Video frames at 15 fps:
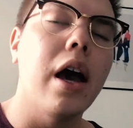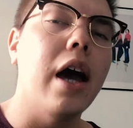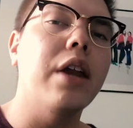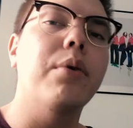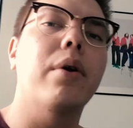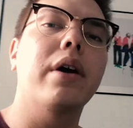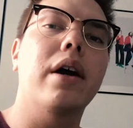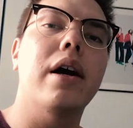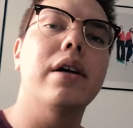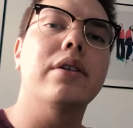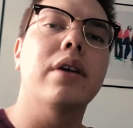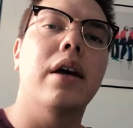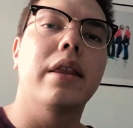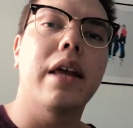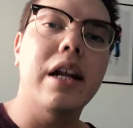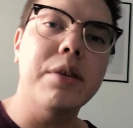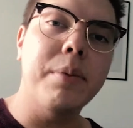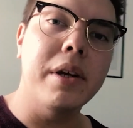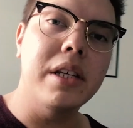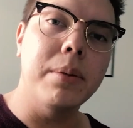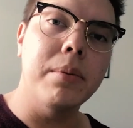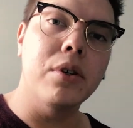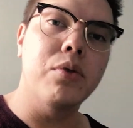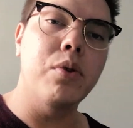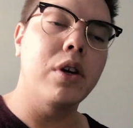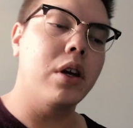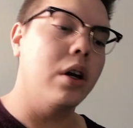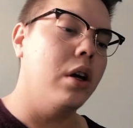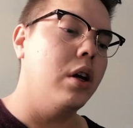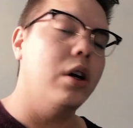Anyway, guys, that is my tip this
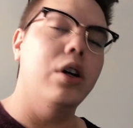week.